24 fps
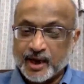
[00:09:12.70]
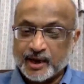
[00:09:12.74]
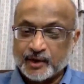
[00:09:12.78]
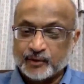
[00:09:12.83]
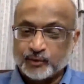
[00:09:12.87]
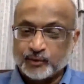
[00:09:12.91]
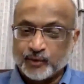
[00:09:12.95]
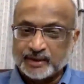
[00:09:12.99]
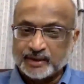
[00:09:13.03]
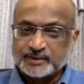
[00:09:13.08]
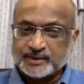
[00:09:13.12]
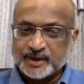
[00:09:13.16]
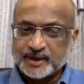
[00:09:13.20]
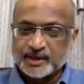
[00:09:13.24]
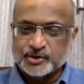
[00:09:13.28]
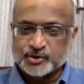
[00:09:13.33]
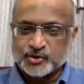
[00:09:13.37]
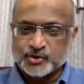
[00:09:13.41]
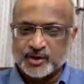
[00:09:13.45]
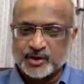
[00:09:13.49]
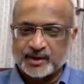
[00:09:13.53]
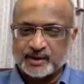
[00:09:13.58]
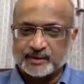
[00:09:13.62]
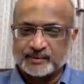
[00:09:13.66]
one thing,
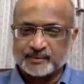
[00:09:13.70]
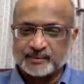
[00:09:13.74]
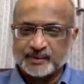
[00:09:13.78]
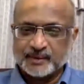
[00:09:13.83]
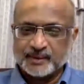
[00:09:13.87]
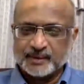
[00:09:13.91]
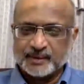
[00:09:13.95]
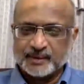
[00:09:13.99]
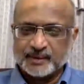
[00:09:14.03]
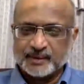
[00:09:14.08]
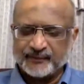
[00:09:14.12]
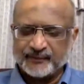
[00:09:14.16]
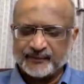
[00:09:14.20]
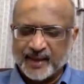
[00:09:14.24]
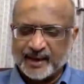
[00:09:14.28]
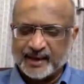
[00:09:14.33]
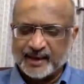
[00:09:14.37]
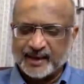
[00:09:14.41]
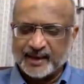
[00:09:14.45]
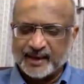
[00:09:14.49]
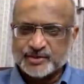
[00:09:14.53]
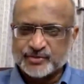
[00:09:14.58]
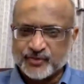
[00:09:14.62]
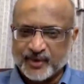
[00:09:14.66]
Sri, and that
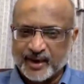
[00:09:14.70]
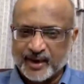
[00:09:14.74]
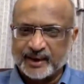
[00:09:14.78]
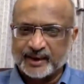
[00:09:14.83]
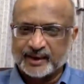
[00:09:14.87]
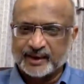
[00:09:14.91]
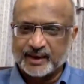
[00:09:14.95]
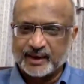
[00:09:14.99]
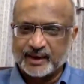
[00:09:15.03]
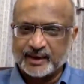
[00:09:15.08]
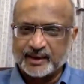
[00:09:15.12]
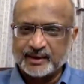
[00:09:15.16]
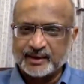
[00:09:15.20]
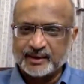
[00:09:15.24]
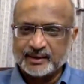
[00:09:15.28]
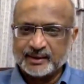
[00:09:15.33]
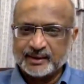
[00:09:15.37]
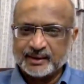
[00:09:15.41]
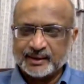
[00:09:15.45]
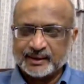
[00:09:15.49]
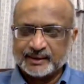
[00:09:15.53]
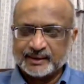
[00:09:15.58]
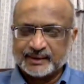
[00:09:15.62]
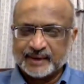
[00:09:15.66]
is, frankly,
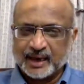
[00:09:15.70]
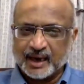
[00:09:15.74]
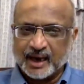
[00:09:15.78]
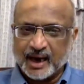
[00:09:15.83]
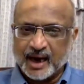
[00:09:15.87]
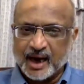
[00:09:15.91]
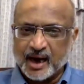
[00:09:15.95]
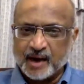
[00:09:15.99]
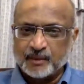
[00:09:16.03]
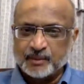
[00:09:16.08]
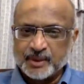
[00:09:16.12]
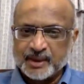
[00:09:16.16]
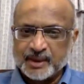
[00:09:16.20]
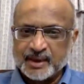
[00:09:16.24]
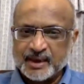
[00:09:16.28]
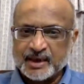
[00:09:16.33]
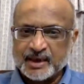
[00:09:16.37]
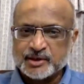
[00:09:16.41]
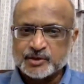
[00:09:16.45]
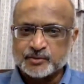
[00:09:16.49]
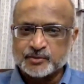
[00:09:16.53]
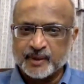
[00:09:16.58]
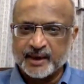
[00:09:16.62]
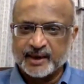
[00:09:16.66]
the army
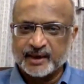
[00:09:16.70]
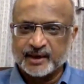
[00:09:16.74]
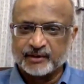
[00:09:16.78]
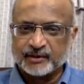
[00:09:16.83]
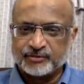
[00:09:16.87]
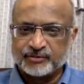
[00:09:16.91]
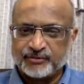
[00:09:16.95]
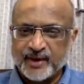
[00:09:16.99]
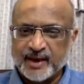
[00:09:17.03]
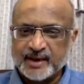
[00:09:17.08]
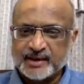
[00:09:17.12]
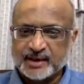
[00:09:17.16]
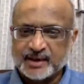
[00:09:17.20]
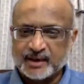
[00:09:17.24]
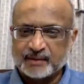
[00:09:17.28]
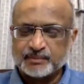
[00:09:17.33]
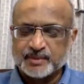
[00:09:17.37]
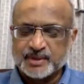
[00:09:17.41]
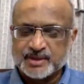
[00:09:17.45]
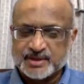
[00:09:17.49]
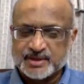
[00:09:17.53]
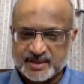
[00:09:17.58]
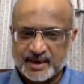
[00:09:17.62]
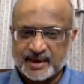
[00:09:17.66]
has made a fatal
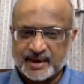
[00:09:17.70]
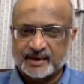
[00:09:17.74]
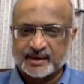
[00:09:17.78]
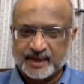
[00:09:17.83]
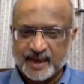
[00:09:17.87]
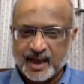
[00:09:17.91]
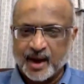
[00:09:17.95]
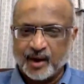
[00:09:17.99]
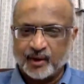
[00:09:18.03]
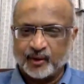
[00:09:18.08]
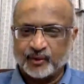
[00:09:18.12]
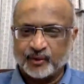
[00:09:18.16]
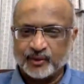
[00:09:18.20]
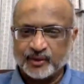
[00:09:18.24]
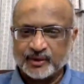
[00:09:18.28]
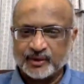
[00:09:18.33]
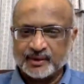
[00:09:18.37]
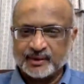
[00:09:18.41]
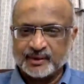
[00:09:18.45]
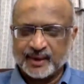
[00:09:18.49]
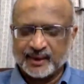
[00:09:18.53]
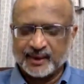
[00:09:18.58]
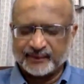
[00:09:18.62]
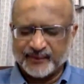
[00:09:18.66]
mistake now.
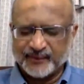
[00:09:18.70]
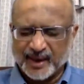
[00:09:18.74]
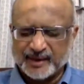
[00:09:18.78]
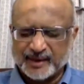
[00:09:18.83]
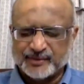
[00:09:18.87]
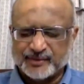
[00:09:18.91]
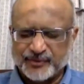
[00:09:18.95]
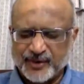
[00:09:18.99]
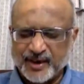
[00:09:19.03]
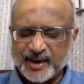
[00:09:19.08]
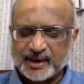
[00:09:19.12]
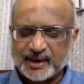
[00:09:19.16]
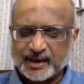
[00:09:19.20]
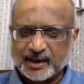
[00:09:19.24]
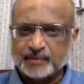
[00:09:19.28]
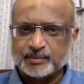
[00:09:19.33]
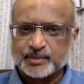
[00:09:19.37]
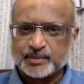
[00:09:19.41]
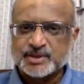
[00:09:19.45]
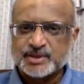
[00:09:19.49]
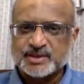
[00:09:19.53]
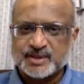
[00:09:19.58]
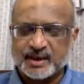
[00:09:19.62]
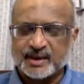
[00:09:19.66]
And that fatal
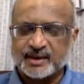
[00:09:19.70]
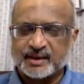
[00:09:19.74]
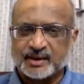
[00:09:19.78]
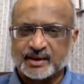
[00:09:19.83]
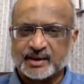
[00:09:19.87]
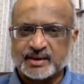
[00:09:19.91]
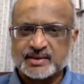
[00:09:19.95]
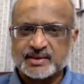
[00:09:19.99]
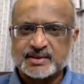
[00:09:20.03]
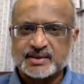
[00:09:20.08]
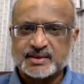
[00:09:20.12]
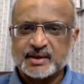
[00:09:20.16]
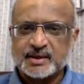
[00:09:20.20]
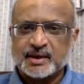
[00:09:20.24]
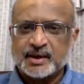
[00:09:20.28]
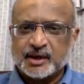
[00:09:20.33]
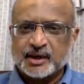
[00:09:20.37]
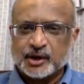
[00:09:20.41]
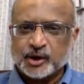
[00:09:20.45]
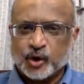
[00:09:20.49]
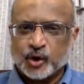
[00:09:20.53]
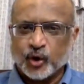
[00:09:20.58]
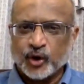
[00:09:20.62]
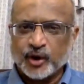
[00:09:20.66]
mistake is
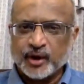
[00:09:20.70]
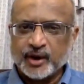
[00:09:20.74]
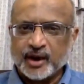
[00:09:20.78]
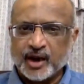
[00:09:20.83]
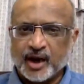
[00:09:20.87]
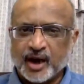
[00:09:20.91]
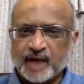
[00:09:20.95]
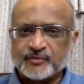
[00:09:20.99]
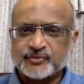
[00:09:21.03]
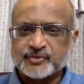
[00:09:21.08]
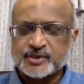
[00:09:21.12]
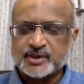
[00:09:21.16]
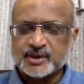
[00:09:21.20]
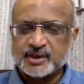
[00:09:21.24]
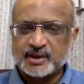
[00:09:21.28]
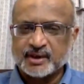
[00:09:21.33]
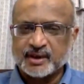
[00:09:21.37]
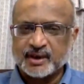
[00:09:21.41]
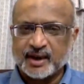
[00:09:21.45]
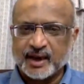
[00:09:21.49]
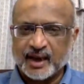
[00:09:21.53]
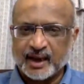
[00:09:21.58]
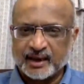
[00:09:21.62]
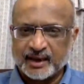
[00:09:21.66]
going after
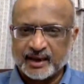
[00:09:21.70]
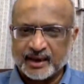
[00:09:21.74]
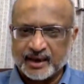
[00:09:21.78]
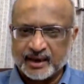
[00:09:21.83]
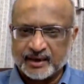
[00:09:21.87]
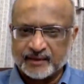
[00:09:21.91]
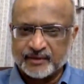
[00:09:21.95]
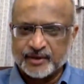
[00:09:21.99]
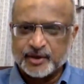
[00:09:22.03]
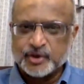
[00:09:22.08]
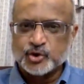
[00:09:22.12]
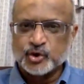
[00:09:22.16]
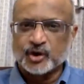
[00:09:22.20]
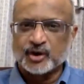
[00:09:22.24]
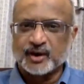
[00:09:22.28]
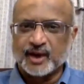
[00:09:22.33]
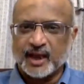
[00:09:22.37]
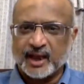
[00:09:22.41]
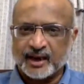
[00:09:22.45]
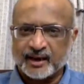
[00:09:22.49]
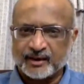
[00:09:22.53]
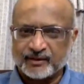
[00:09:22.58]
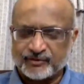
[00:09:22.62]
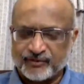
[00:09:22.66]
an
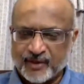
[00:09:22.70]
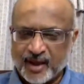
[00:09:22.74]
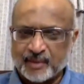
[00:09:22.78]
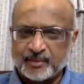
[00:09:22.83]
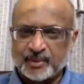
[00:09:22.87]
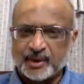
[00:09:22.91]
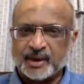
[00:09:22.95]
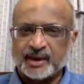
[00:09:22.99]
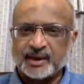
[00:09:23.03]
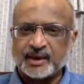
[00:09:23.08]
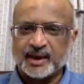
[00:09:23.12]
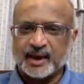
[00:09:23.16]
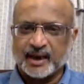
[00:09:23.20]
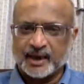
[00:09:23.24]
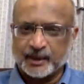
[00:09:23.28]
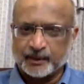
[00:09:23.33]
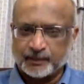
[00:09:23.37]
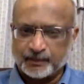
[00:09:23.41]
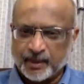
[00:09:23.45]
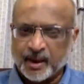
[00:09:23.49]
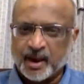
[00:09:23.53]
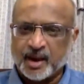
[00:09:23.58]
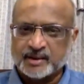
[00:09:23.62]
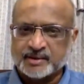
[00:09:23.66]
individual and a family and
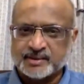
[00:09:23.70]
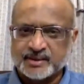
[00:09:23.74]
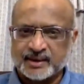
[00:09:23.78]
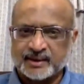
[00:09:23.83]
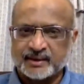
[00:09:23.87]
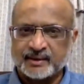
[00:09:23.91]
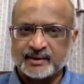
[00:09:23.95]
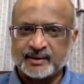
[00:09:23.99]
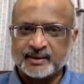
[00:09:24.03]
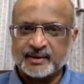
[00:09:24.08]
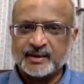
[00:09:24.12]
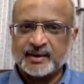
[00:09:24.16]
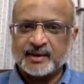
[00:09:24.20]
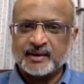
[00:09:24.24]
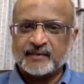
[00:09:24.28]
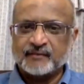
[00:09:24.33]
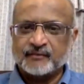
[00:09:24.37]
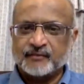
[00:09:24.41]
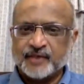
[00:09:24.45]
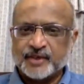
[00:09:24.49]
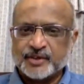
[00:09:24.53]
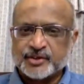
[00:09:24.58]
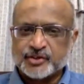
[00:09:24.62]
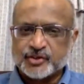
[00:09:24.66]
a party
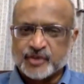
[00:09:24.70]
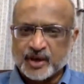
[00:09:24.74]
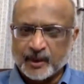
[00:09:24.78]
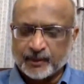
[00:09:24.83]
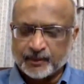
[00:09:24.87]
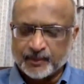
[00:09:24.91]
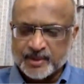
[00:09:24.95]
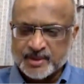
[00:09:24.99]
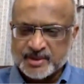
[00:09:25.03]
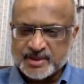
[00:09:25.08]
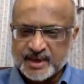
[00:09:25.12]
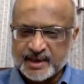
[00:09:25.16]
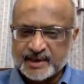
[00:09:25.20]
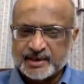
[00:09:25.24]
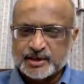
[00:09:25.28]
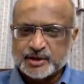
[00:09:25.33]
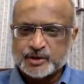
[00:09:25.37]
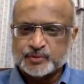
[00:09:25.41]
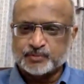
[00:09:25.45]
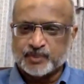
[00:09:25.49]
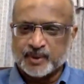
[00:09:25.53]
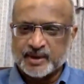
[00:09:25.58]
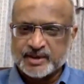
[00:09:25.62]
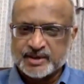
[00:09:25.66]
which
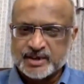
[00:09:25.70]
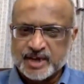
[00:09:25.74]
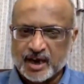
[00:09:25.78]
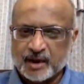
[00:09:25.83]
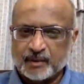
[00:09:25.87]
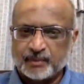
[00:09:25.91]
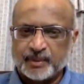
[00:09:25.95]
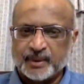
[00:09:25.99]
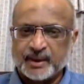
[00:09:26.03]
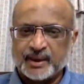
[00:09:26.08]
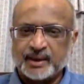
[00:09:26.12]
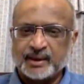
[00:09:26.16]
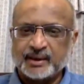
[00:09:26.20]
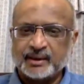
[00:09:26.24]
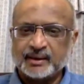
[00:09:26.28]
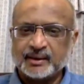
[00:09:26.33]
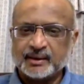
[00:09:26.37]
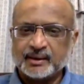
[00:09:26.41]
represents Punjabi